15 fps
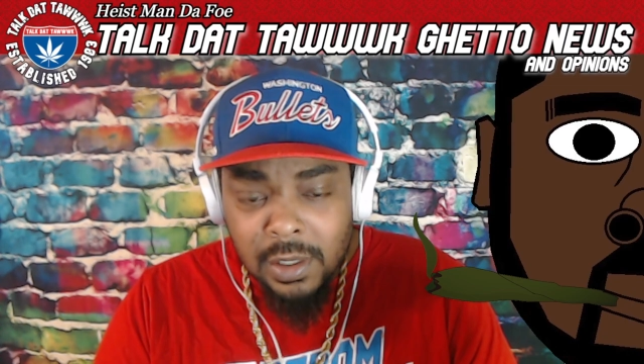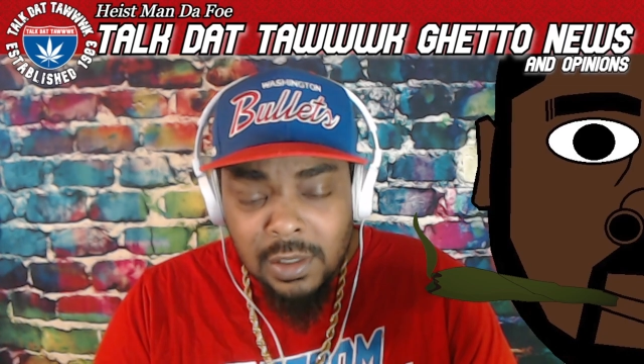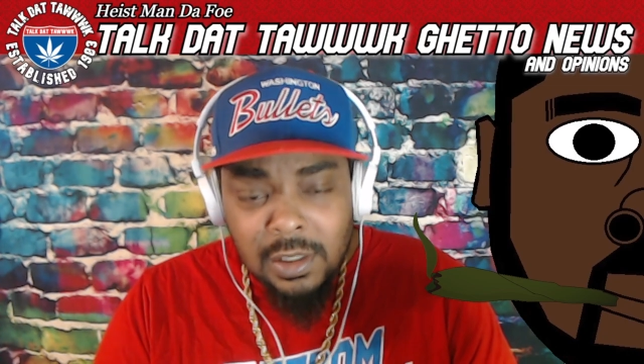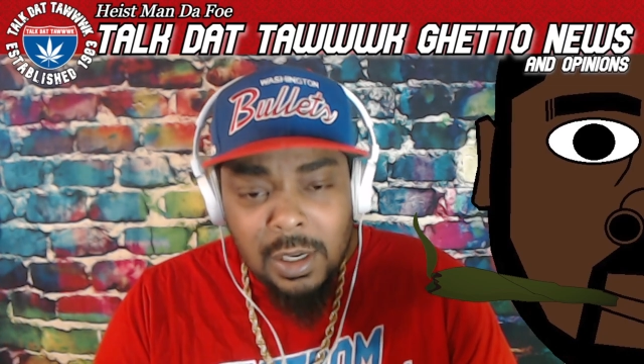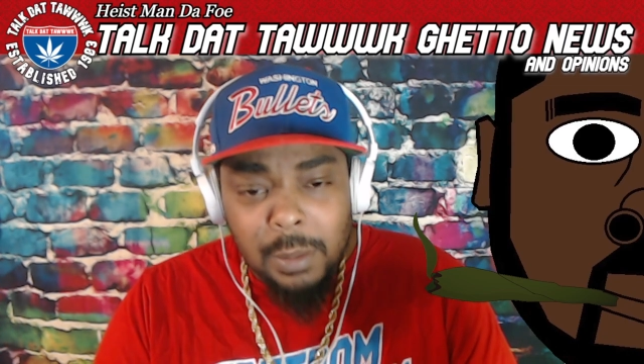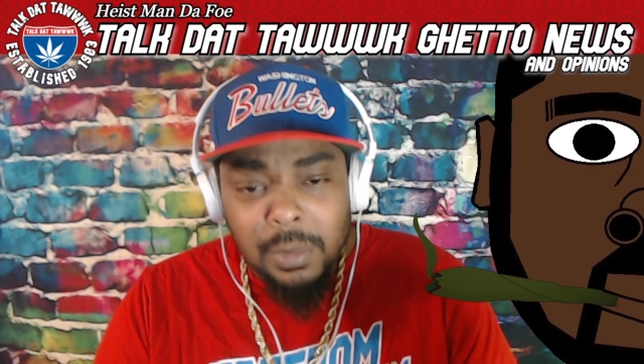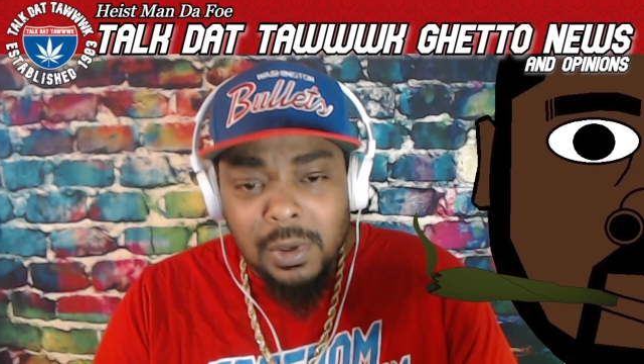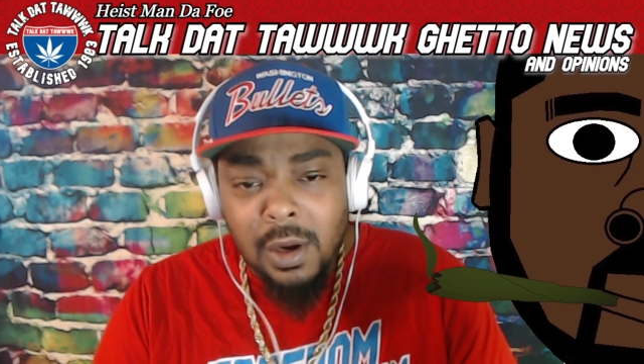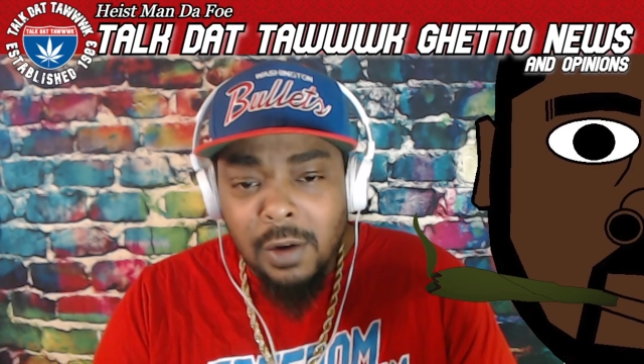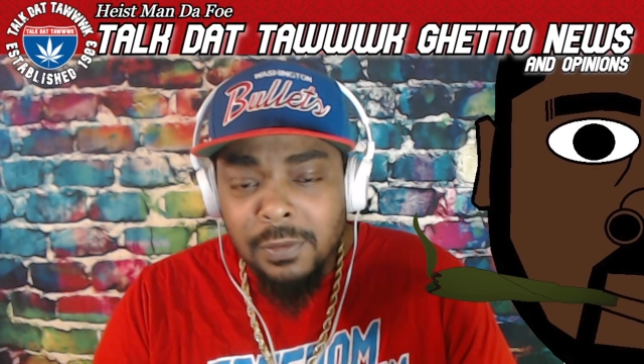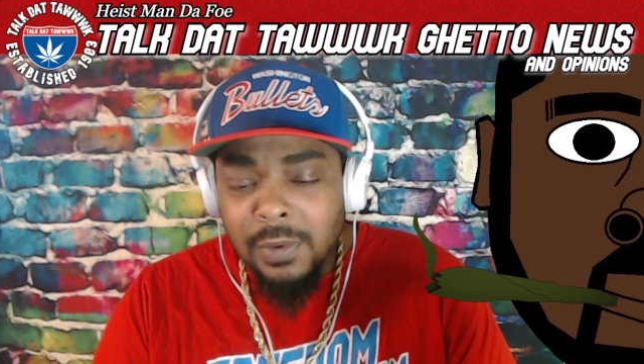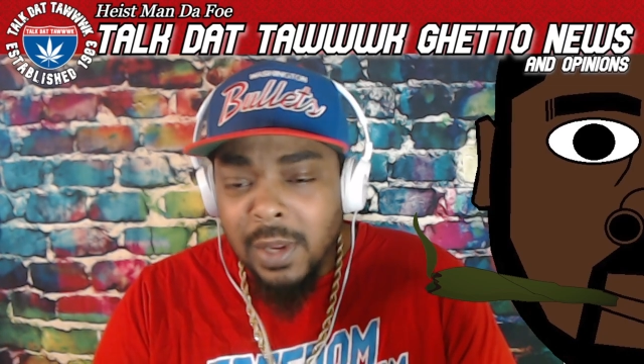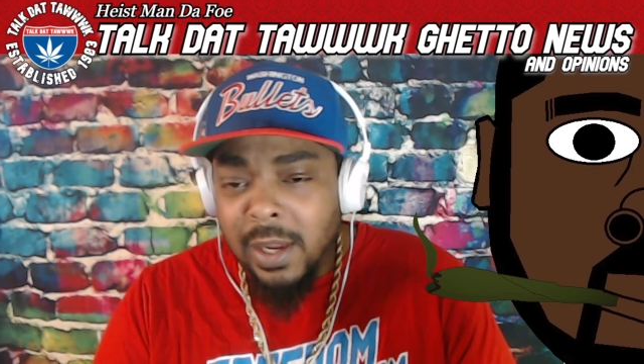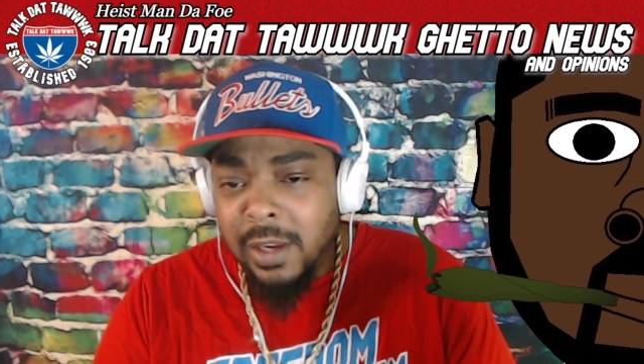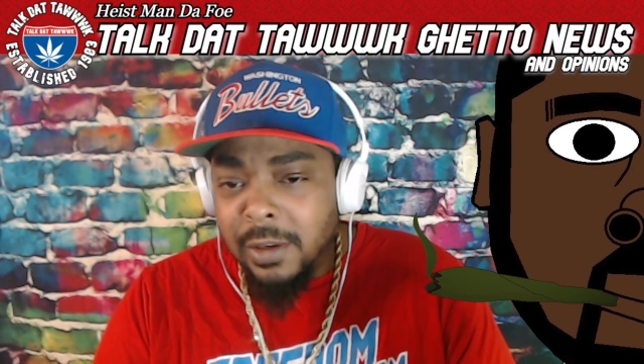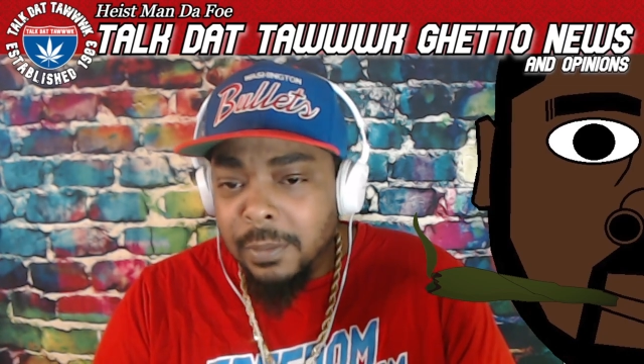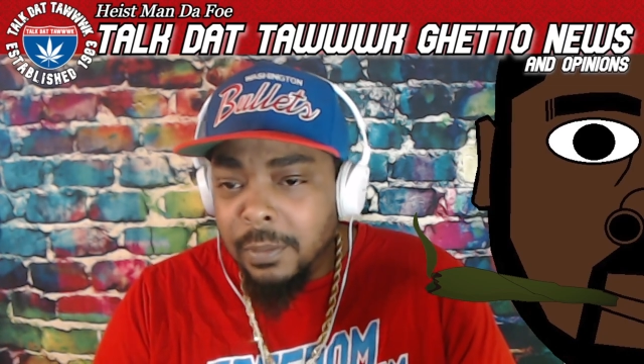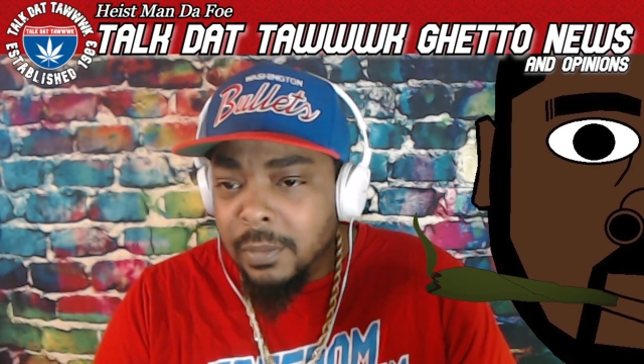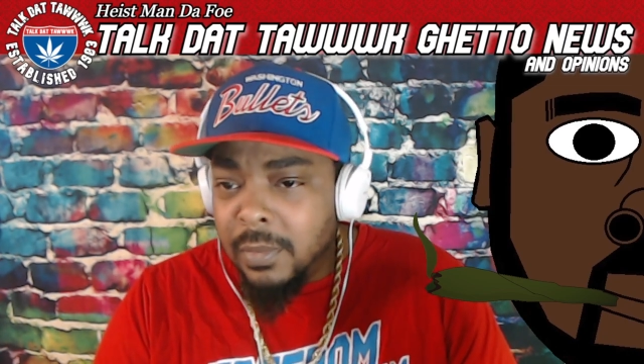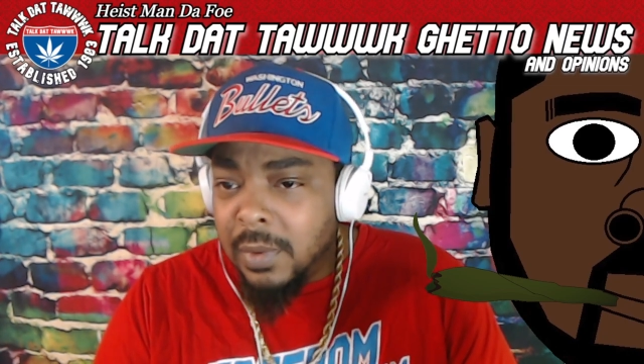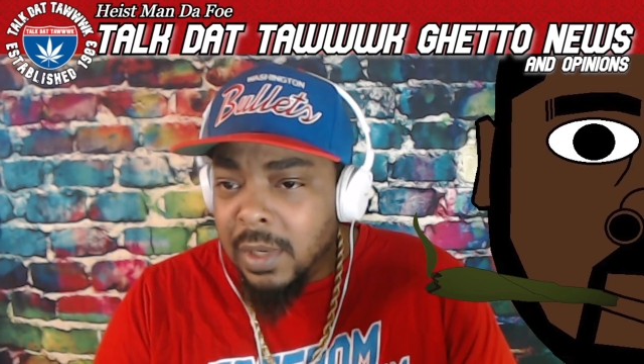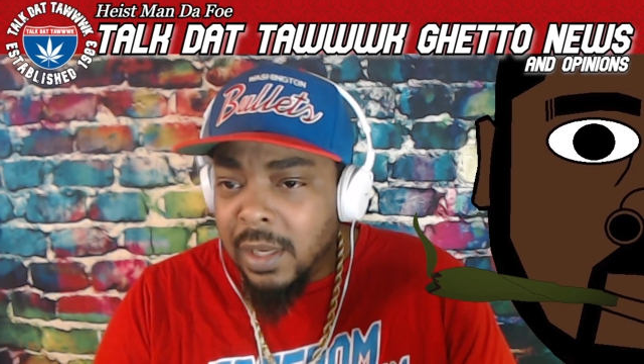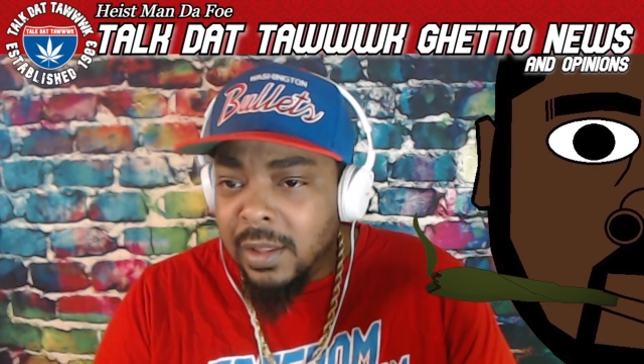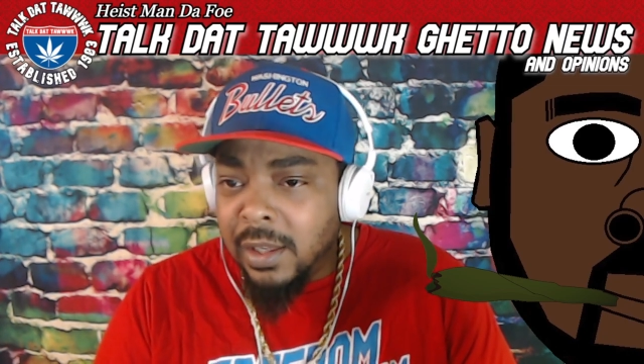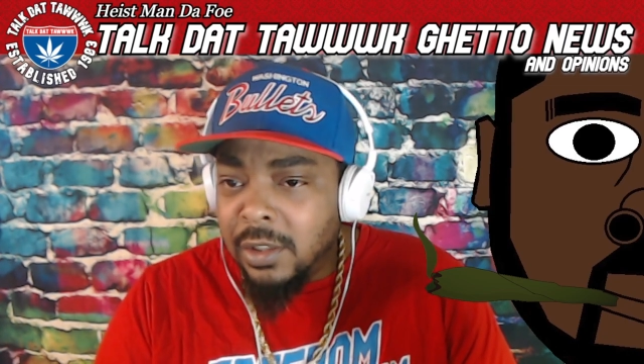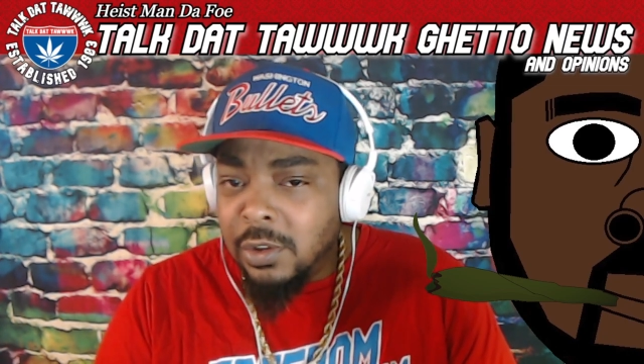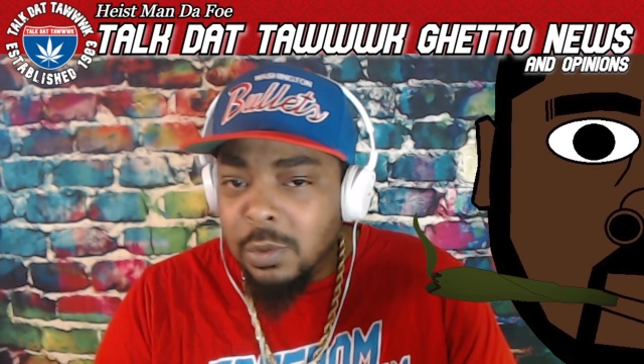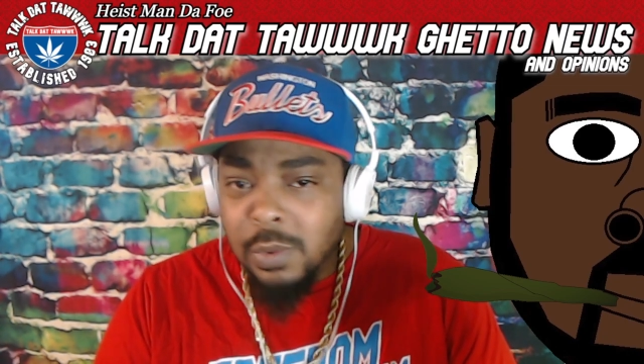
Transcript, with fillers: This coming off like I think two